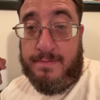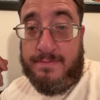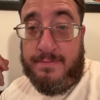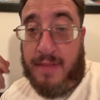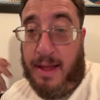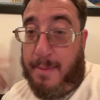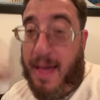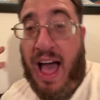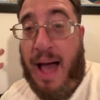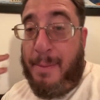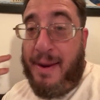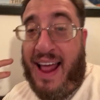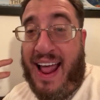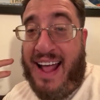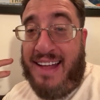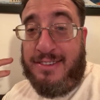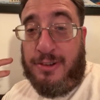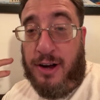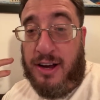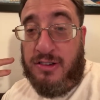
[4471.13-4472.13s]
I'm happy to
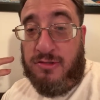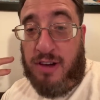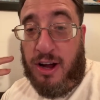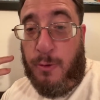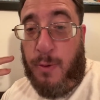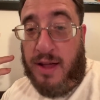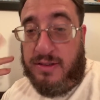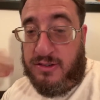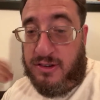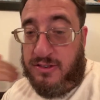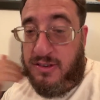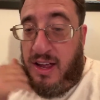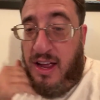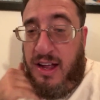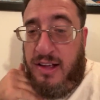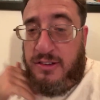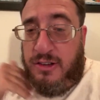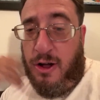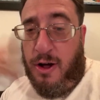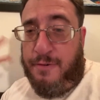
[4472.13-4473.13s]
answer history questions.
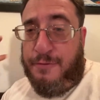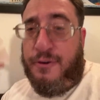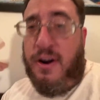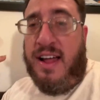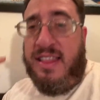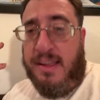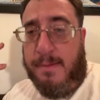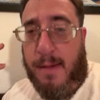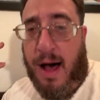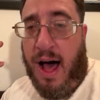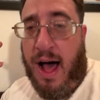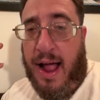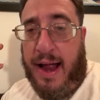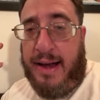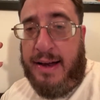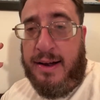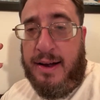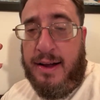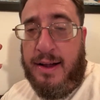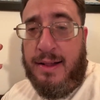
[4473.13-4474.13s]
So a friend of
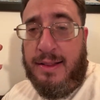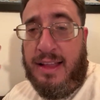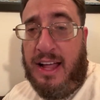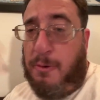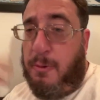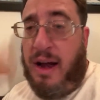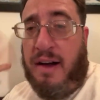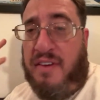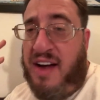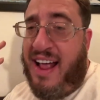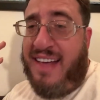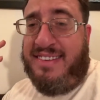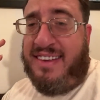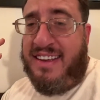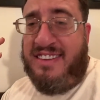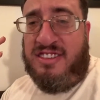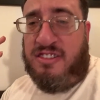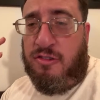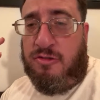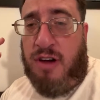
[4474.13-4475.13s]
mine, like whenever he has a
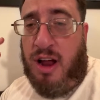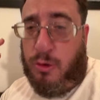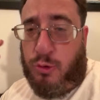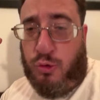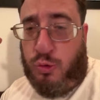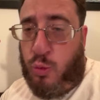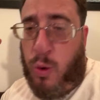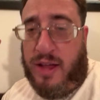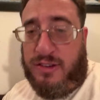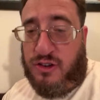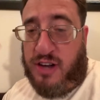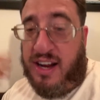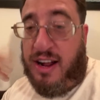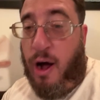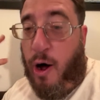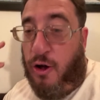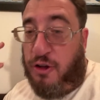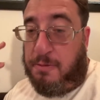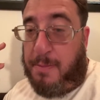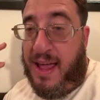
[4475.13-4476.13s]
history question, he
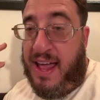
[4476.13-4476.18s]
calls me.